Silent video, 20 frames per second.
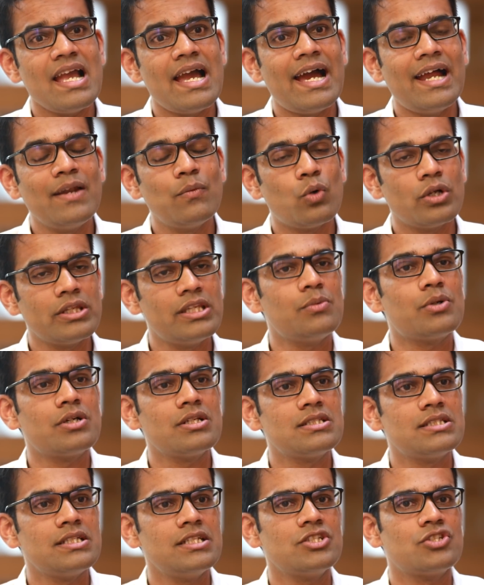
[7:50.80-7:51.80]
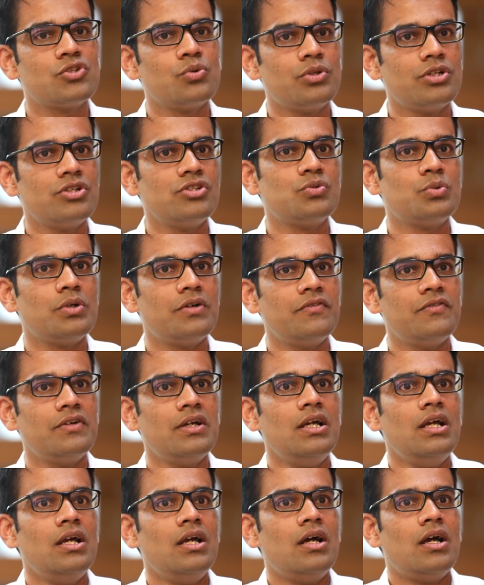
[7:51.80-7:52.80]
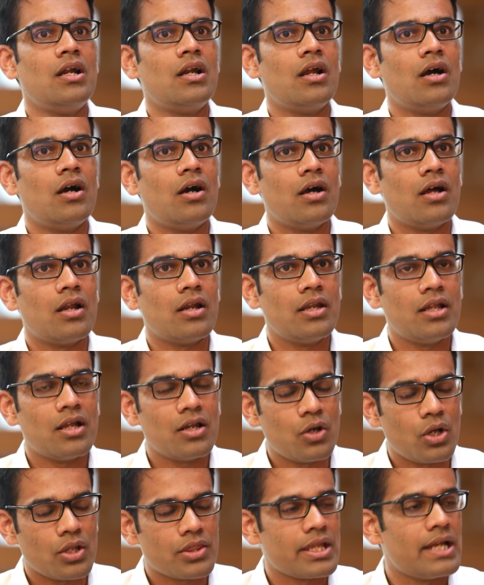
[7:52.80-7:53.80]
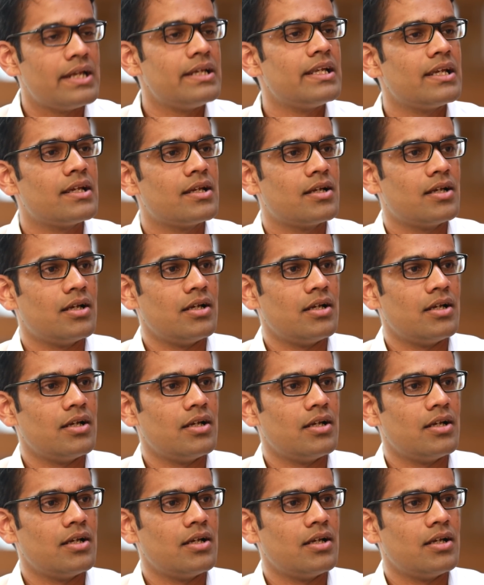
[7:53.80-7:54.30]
And what they want to see is students who have done authentic